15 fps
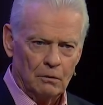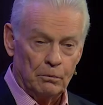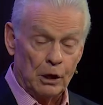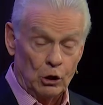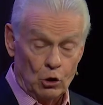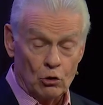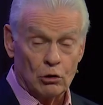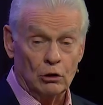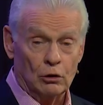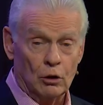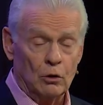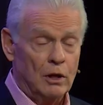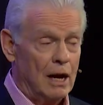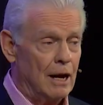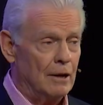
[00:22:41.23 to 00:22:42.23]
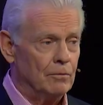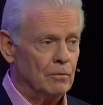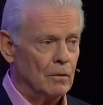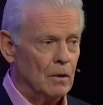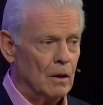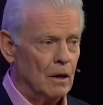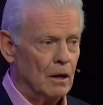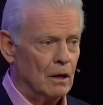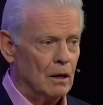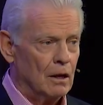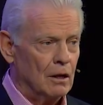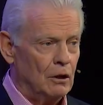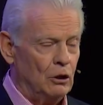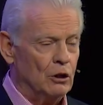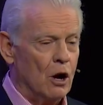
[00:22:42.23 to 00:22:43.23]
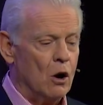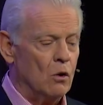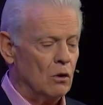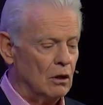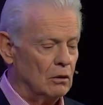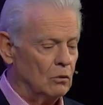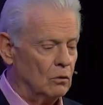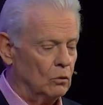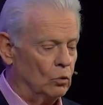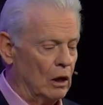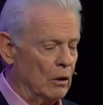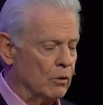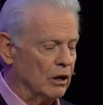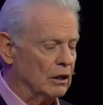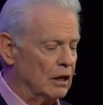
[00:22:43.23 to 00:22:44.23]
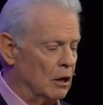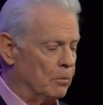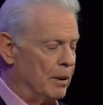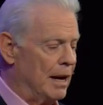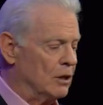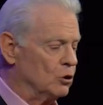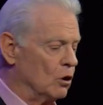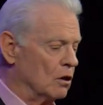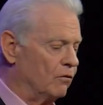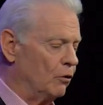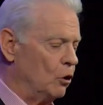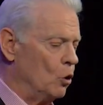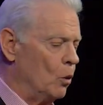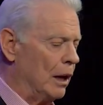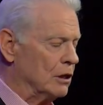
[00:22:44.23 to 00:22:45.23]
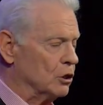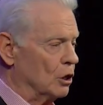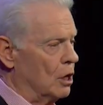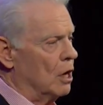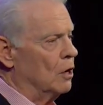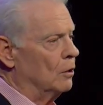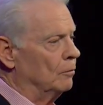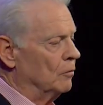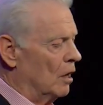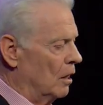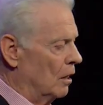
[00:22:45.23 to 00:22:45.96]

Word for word: But you can do that. You know, we were in El Paso a few weeks ago